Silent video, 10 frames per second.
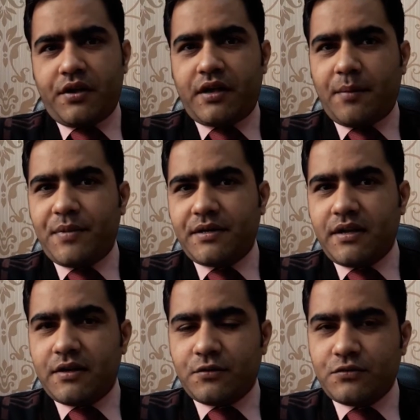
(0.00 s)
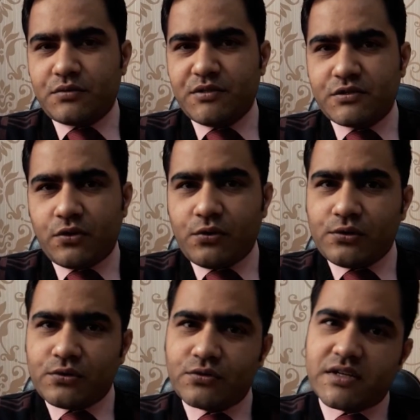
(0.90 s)
Capital goods means all
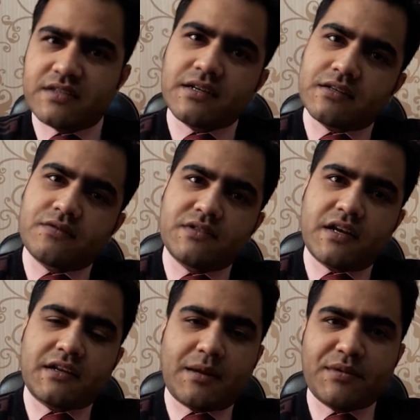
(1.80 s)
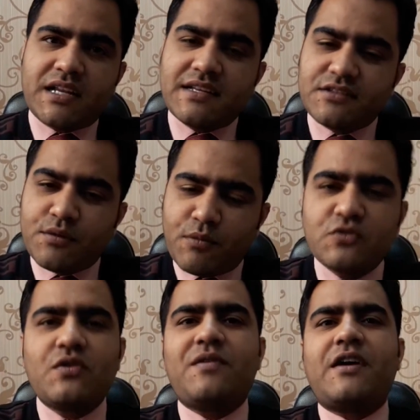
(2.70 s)
those assets which are capitalized in the
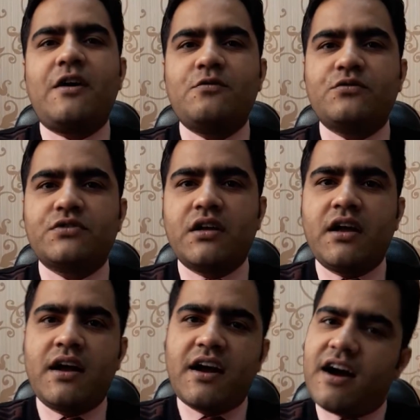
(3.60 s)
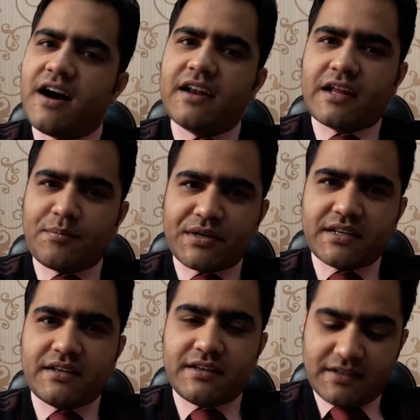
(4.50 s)
books of accounts are
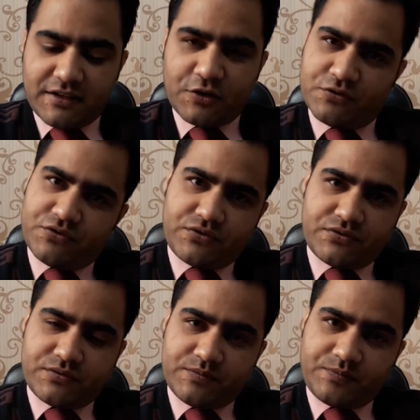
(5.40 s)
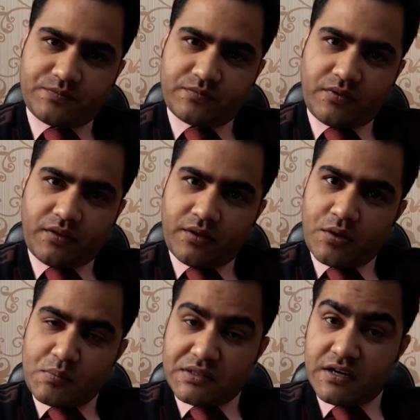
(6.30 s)
capital goods.
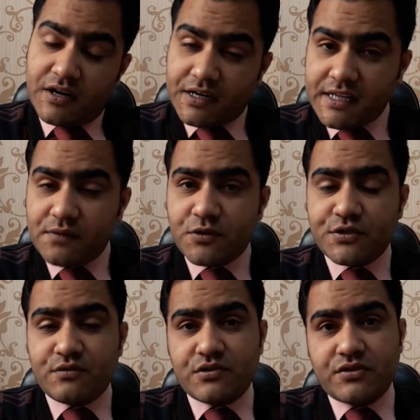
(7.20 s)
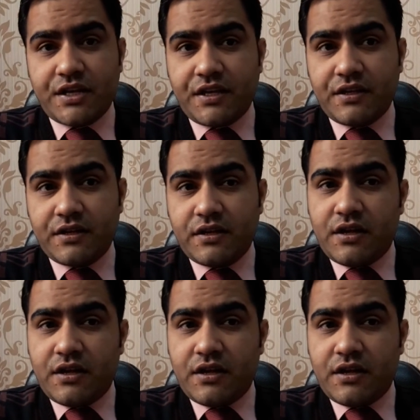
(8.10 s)
But the earlier version was saying,